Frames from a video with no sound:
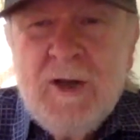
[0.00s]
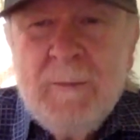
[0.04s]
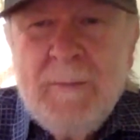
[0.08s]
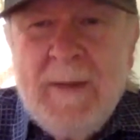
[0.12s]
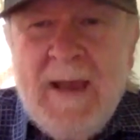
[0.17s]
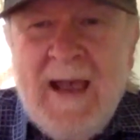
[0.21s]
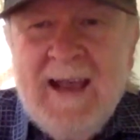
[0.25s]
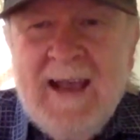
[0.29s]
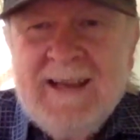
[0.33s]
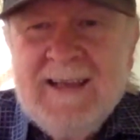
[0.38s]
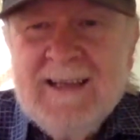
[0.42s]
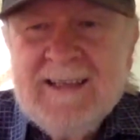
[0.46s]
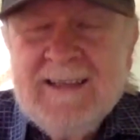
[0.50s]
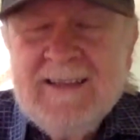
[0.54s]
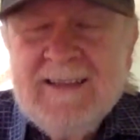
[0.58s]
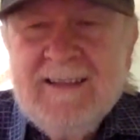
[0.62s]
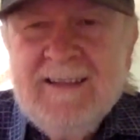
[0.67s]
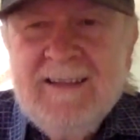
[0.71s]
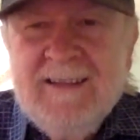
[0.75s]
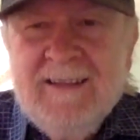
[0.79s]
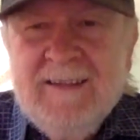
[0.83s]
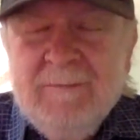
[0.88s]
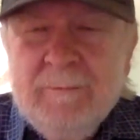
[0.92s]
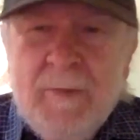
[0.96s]
look back at
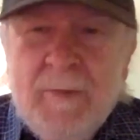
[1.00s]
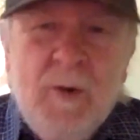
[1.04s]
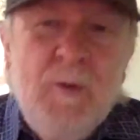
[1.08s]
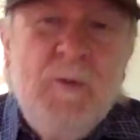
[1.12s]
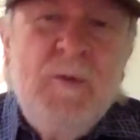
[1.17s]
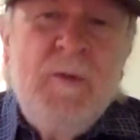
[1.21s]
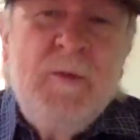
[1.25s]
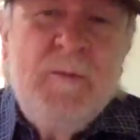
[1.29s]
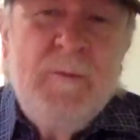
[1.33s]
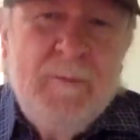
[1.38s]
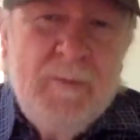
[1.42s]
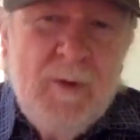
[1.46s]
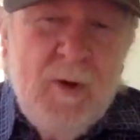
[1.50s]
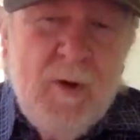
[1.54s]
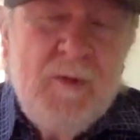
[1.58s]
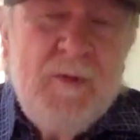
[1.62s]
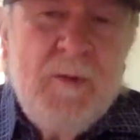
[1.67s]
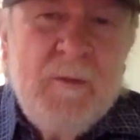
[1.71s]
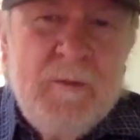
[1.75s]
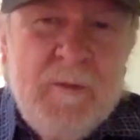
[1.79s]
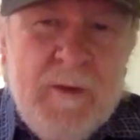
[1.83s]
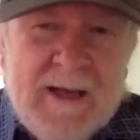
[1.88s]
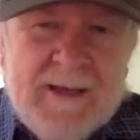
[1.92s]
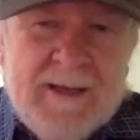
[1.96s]
both both
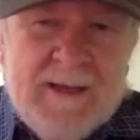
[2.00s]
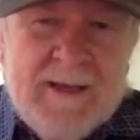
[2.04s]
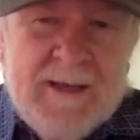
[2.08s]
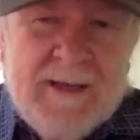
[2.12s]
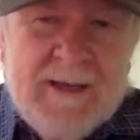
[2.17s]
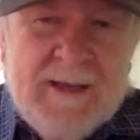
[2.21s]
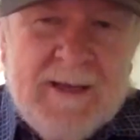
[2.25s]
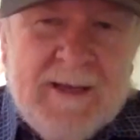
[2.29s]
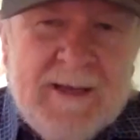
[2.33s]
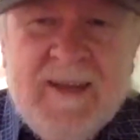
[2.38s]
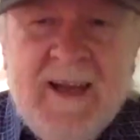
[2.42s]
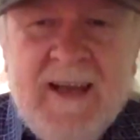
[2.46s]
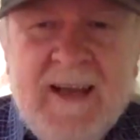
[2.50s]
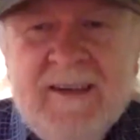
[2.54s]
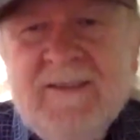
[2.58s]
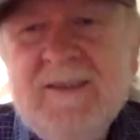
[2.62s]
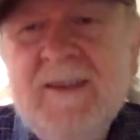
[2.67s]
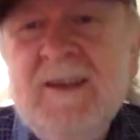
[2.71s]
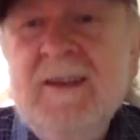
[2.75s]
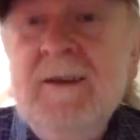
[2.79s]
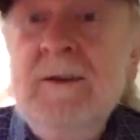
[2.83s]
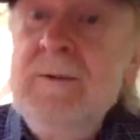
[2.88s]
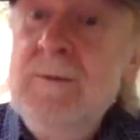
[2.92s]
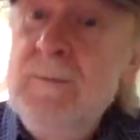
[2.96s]
effects these
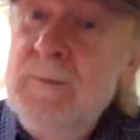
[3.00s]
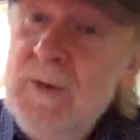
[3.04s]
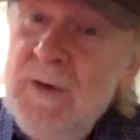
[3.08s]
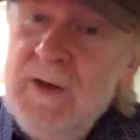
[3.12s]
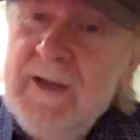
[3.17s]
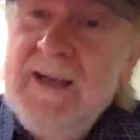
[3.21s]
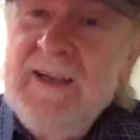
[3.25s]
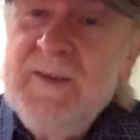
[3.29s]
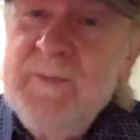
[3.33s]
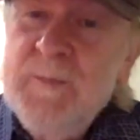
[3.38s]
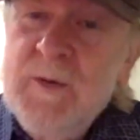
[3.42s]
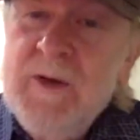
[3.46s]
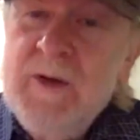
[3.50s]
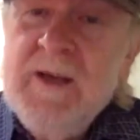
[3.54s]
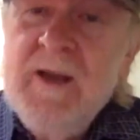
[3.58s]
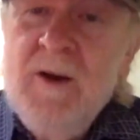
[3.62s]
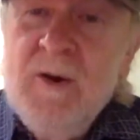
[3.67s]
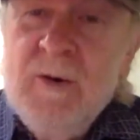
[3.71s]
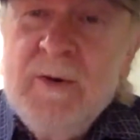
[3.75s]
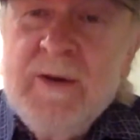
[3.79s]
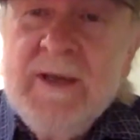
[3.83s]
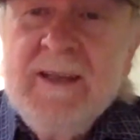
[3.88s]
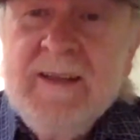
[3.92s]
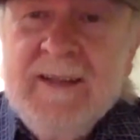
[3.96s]
days, and you know, boy, that's pretty
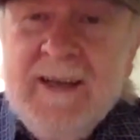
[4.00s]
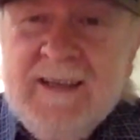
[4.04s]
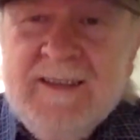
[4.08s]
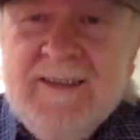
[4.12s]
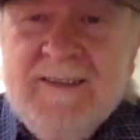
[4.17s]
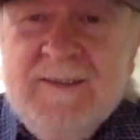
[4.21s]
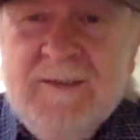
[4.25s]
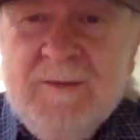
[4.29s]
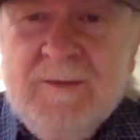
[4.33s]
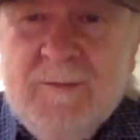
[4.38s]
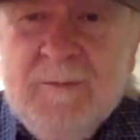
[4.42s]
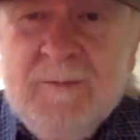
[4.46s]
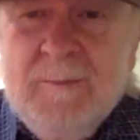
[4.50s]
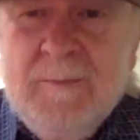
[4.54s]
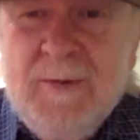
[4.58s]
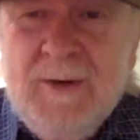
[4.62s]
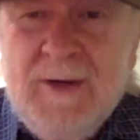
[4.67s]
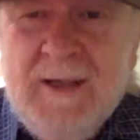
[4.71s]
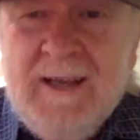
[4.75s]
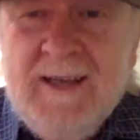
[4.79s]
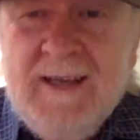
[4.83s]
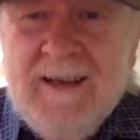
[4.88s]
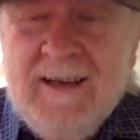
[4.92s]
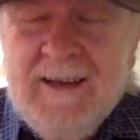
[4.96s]
hokey. That's
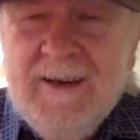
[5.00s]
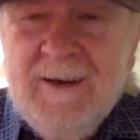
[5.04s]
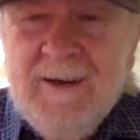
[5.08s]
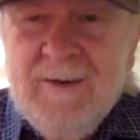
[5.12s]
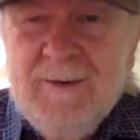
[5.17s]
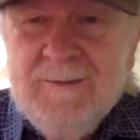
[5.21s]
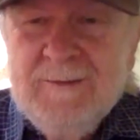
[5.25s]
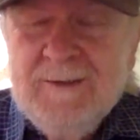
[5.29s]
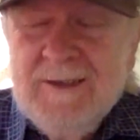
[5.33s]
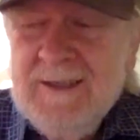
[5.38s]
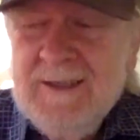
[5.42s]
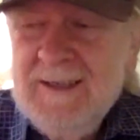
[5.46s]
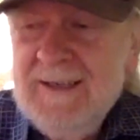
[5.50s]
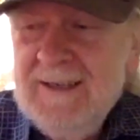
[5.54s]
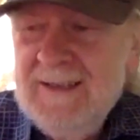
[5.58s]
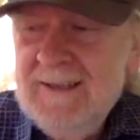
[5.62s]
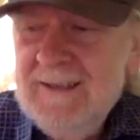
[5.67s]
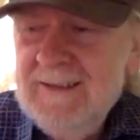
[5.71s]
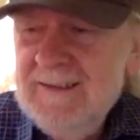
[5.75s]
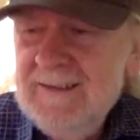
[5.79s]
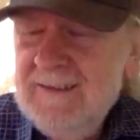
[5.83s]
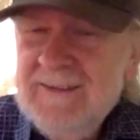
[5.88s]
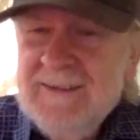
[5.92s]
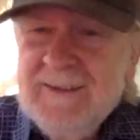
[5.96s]
pretty, you know, uh,
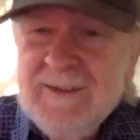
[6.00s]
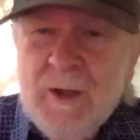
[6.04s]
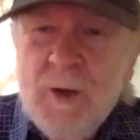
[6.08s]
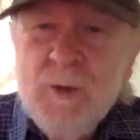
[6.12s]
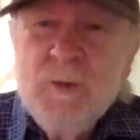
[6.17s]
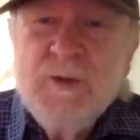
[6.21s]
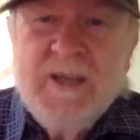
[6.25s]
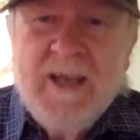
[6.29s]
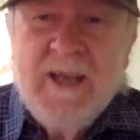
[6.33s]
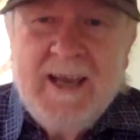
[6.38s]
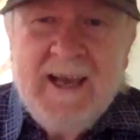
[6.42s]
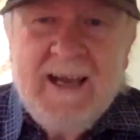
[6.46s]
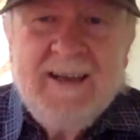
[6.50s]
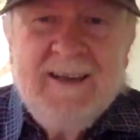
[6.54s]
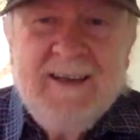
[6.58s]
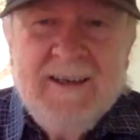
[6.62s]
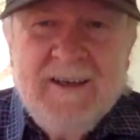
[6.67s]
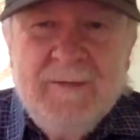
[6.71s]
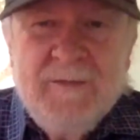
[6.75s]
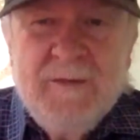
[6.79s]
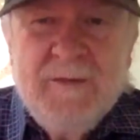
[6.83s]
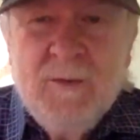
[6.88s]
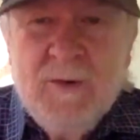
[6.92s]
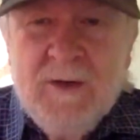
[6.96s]
low tech,
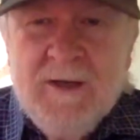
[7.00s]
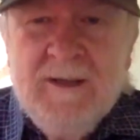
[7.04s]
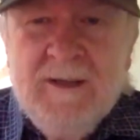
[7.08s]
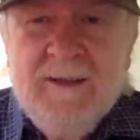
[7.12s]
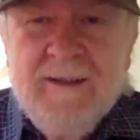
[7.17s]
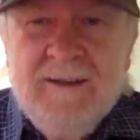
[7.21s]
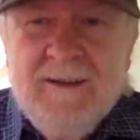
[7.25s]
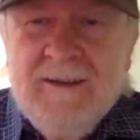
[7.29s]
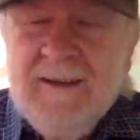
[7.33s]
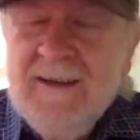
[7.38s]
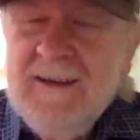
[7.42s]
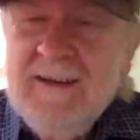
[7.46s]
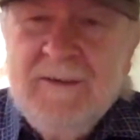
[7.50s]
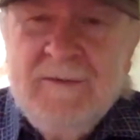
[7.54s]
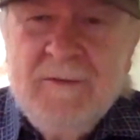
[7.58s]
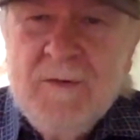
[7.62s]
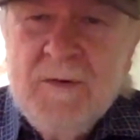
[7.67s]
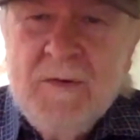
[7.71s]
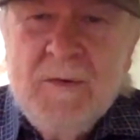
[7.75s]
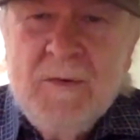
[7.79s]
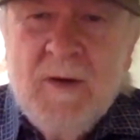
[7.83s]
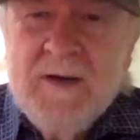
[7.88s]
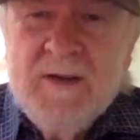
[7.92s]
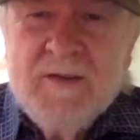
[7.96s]
if you will,
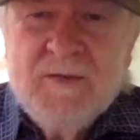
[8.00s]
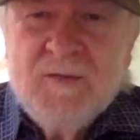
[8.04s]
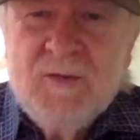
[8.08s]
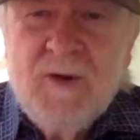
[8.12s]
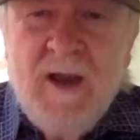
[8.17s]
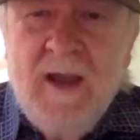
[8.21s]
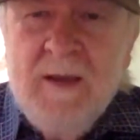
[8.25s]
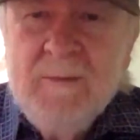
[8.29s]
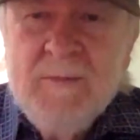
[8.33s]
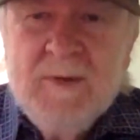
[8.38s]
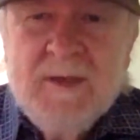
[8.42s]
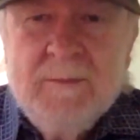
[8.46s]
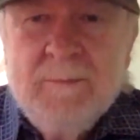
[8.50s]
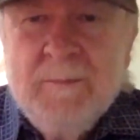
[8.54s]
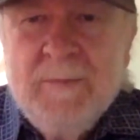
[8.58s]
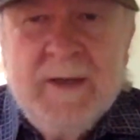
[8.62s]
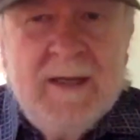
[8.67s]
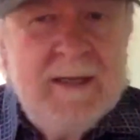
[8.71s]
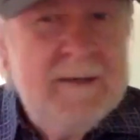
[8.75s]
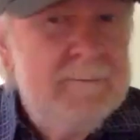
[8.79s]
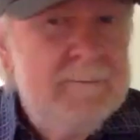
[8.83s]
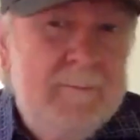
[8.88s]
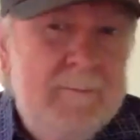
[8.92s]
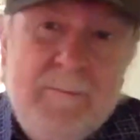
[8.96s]
however you want to describe it.
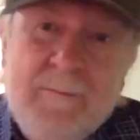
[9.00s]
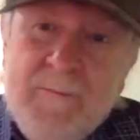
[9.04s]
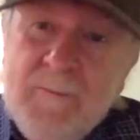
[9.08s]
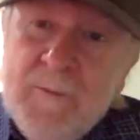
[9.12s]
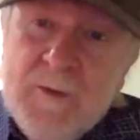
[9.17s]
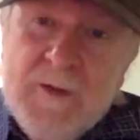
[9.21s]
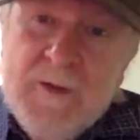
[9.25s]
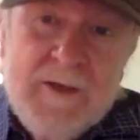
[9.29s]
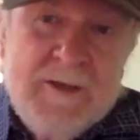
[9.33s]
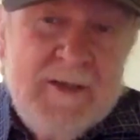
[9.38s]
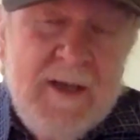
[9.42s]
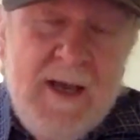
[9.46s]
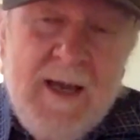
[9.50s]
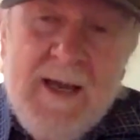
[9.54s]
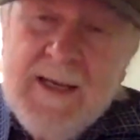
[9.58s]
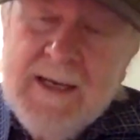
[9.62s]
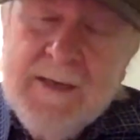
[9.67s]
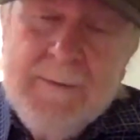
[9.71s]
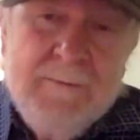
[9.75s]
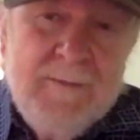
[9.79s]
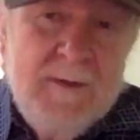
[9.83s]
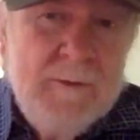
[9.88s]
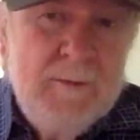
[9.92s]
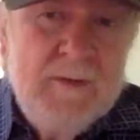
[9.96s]
But for the
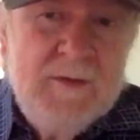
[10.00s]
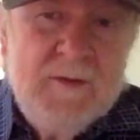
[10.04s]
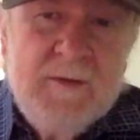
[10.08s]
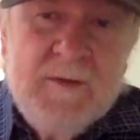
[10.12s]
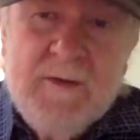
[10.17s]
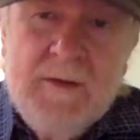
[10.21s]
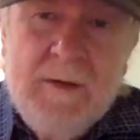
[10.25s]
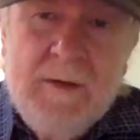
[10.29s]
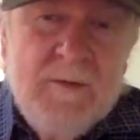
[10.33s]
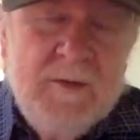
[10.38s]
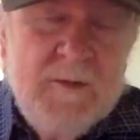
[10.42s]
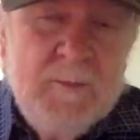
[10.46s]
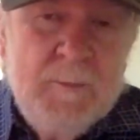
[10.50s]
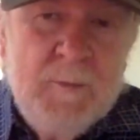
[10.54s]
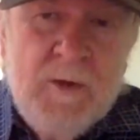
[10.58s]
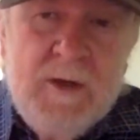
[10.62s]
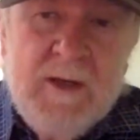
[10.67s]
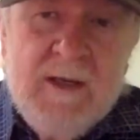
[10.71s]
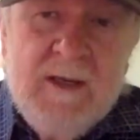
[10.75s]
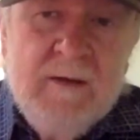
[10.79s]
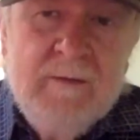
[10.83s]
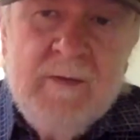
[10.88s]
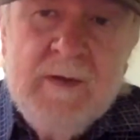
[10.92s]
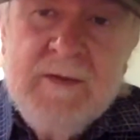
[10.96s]
time, it was it was
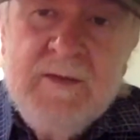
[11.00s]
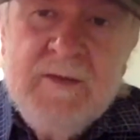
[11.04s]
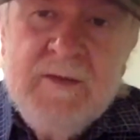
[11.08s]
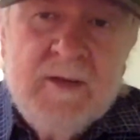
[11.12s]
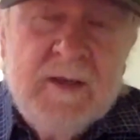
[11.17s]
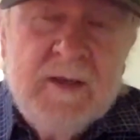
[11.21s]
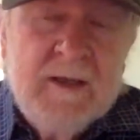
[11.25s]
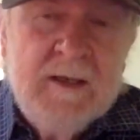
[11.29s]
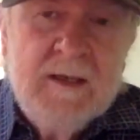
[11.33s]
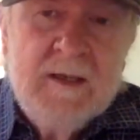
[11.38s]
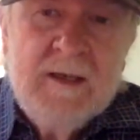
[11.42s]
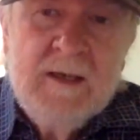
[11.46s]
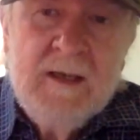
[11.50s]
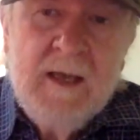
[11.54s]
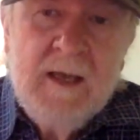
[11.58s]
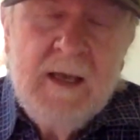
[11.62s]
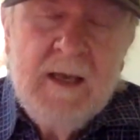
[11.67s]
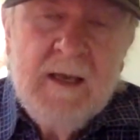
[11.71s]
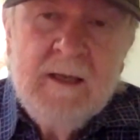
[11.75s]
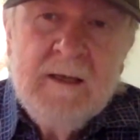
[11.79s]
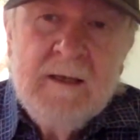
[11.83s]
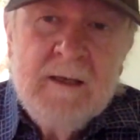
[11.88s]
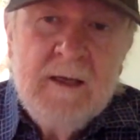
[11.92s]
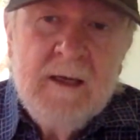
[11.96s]
pretty convincing, and
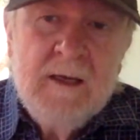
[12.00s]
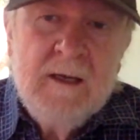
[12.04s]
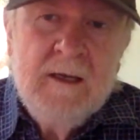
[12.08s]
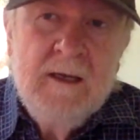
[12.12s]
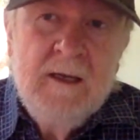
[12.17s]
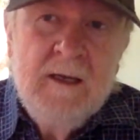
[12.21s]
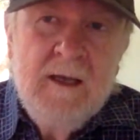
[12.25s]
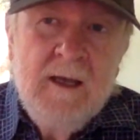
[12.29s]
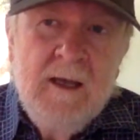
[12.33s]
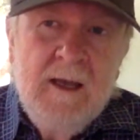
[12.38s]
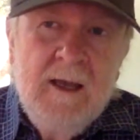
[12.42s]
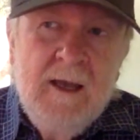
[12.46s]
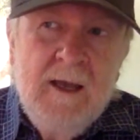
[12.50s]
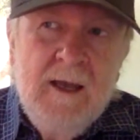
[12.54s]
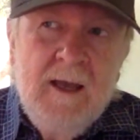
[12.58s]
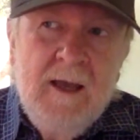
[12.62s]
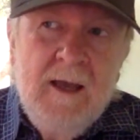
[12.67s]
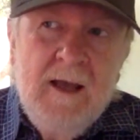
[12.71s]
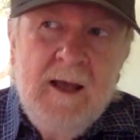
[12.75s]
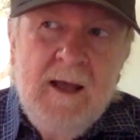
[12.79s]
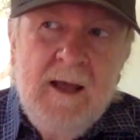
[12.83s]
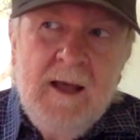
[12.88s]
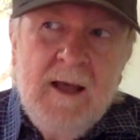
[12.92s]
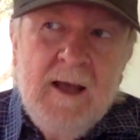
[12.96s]
and uh,
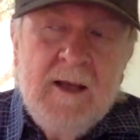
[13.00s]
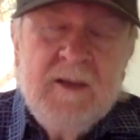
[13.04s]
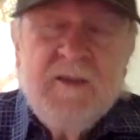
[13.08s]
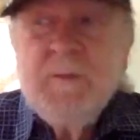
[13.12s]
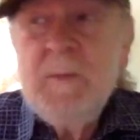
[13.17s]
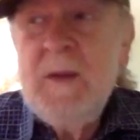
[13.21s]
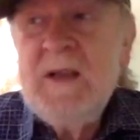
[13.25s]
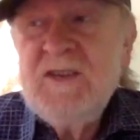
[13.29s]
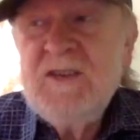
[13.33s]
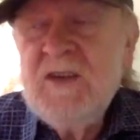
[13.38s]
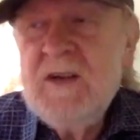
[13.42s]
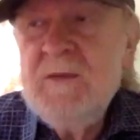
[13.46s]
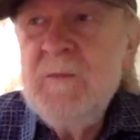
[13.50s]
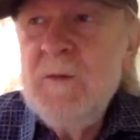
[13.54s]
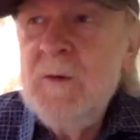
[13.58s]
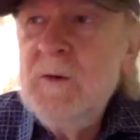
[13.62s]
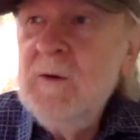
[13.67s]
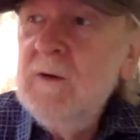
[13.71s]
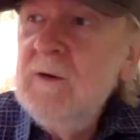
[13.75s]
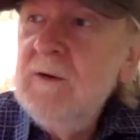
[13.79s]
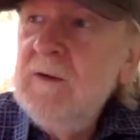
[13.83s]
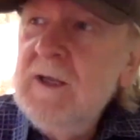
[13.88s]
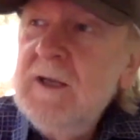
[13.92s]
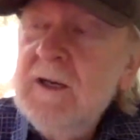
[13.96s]
especially
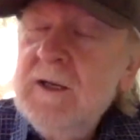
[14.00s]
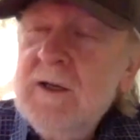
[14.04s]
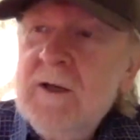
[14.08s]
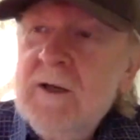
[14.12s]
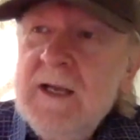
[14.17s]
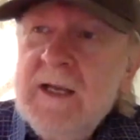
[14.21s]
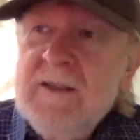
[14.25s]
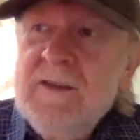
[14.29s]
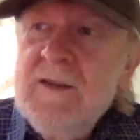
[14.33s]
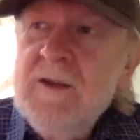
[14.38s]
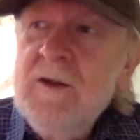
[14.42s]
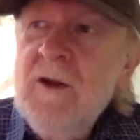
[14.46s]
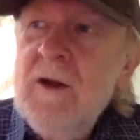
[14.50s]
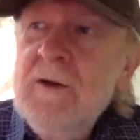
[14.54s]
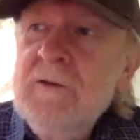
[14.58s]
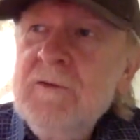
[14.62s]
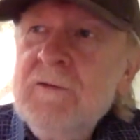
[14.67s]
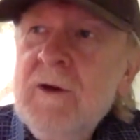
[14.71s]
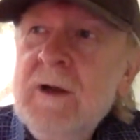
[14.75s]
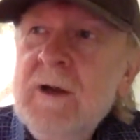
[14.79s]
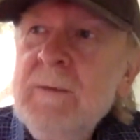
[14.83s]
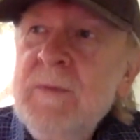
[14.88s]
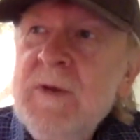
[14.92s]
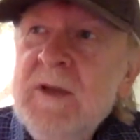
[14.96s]
for you know like the
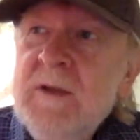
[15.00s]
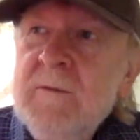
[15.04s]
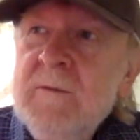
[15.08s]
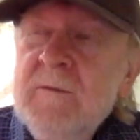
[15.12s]
Andre and